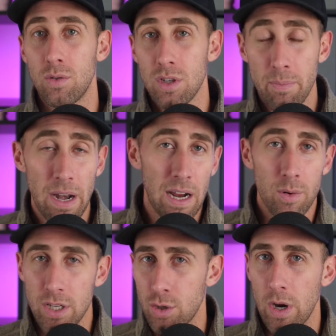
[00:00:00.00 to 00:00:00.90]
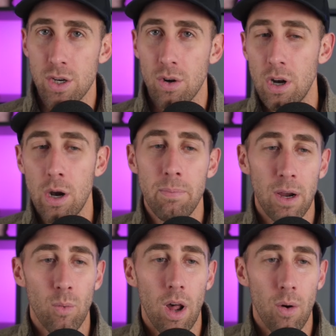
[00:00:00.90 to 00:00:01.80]
So depending on what situation you're near in,
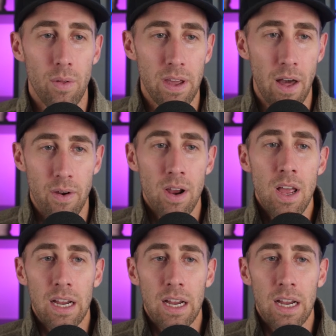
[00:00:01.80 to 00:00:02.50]
pick one or the other.